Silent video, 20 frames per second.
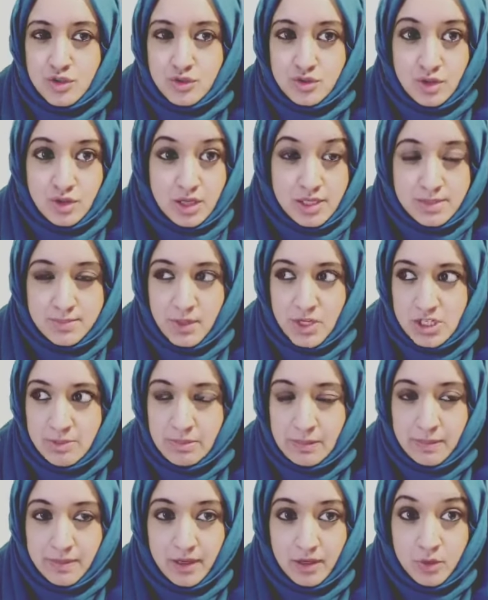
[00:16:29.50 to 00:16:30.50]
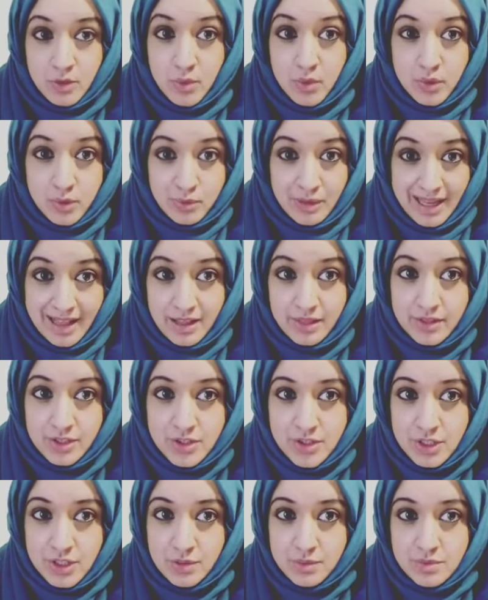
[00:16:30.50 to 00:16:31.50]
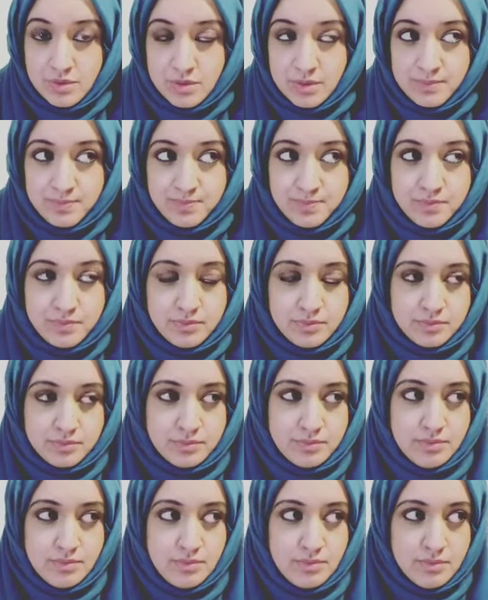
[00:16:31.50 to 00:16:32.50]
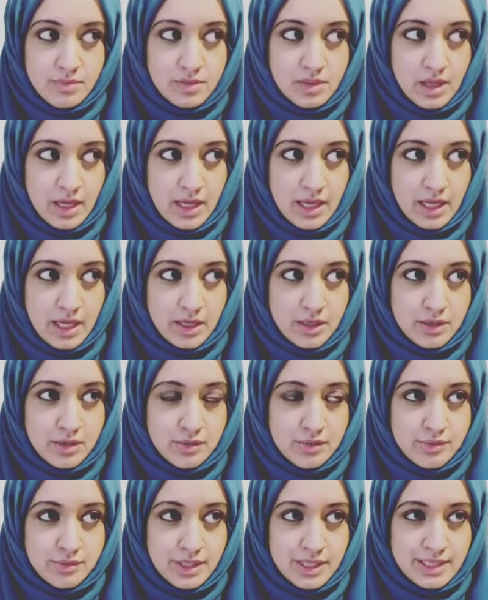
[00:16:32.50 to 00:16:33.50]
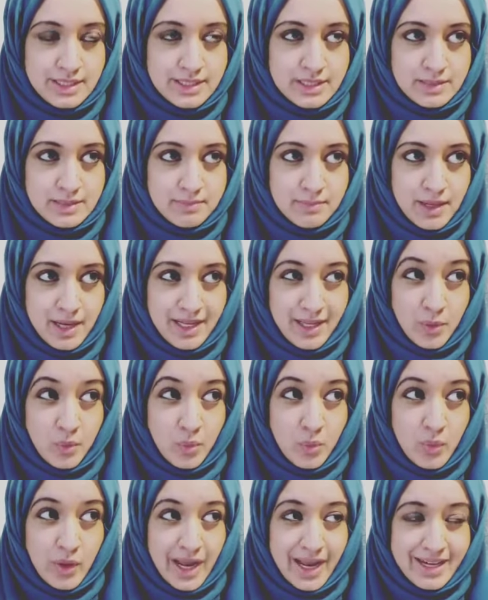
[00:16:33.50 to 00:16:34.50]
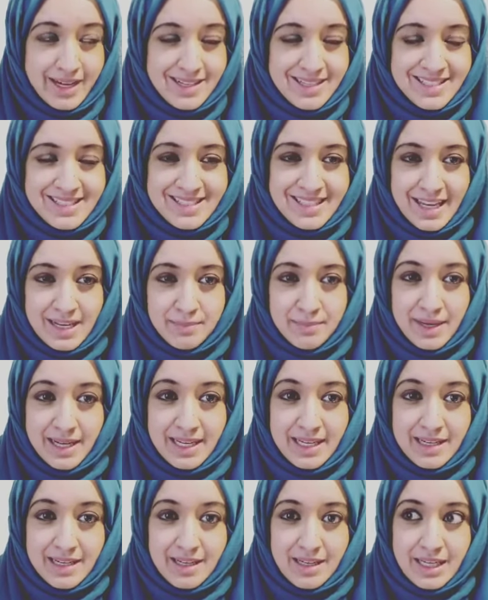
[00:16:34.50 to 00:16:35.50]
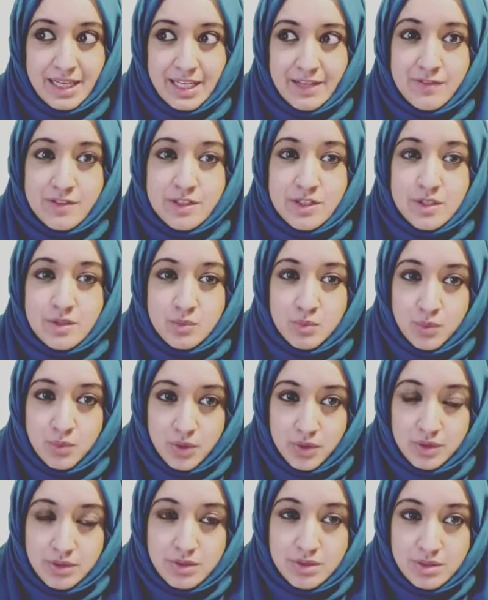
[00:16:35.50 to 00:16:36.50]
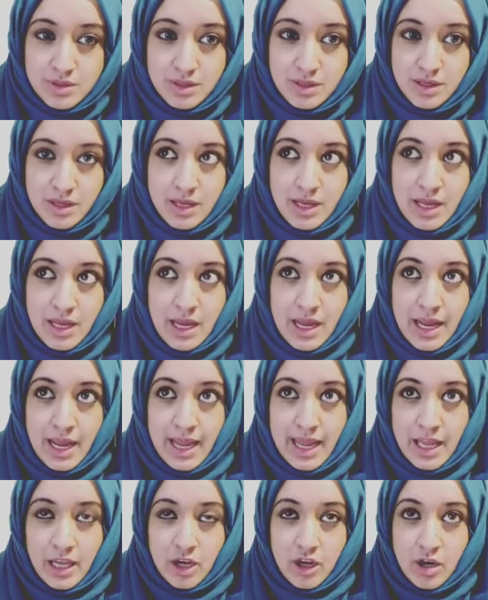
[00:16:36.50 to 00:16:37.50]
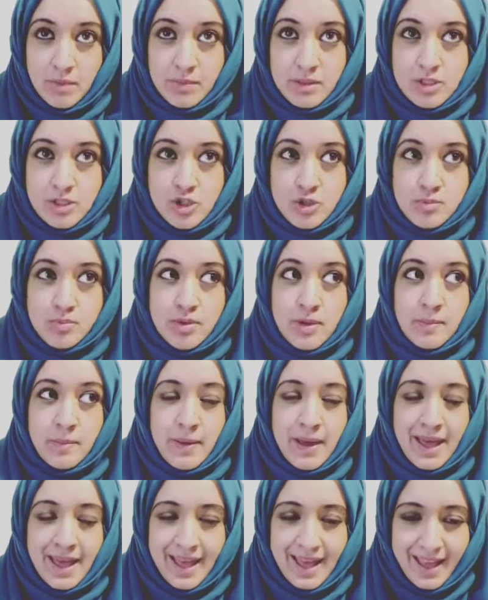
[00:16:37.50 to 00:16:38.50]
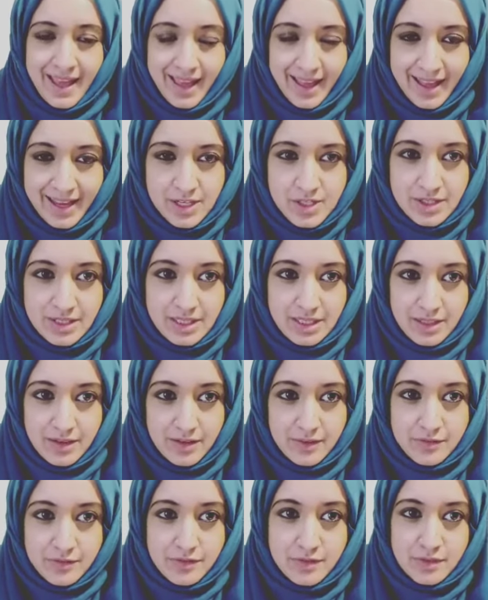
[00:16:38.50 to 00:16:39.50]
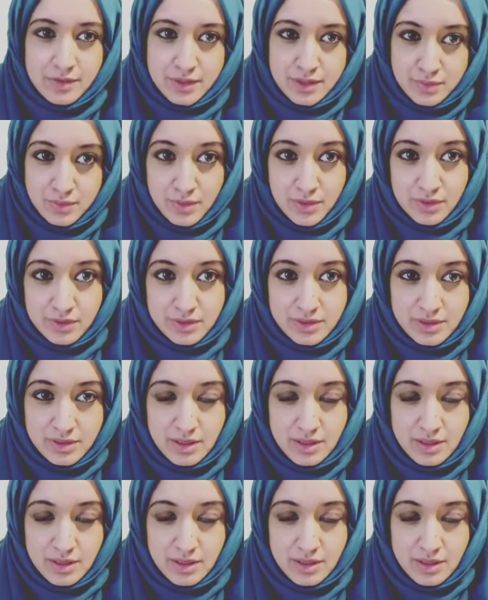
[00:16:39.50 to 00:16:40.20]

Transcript: especially people that go through health issues. It increased my awareness in my leaving this world. It got me to prepare to leave this world.